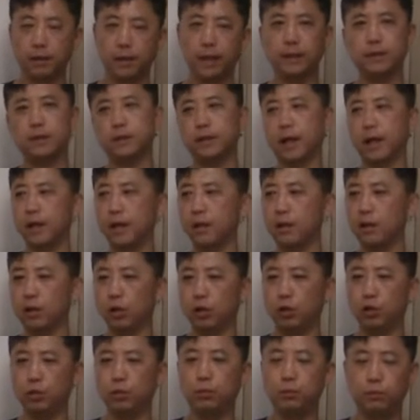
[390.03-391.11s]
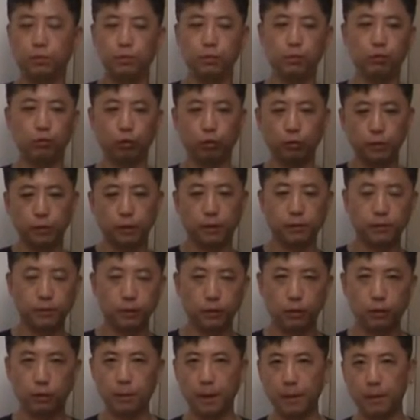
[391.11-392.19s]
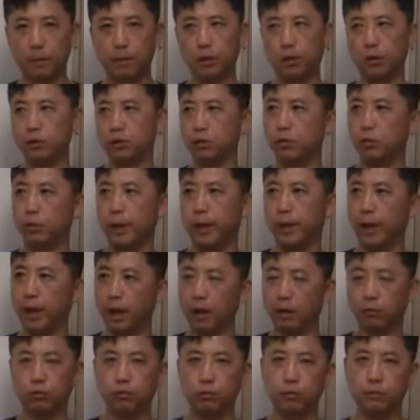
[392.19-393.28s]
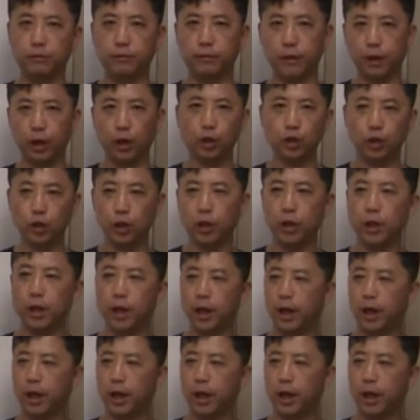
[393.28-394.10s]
Let's say groups of your members went out to fish,